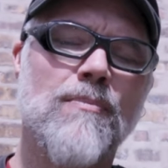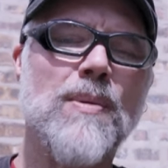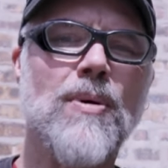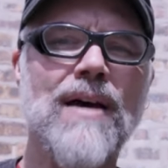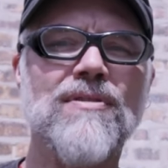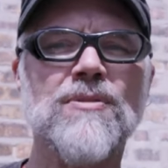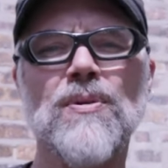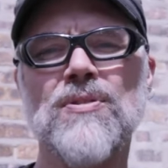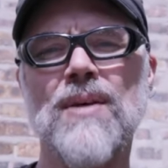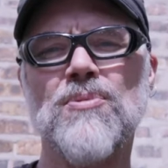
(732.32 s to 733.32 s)
People have this
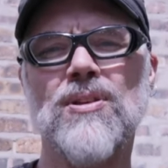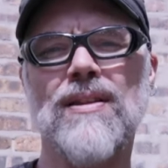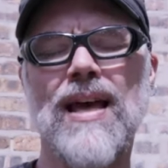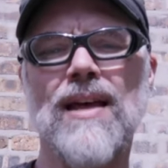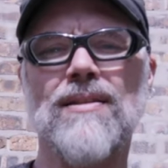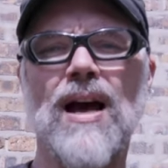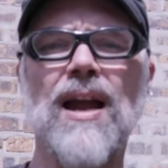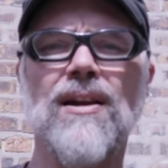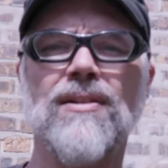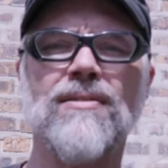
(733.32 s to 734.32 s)
perception that
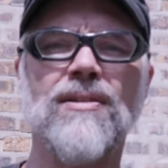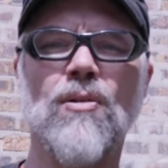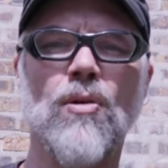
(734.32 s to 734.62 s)
iron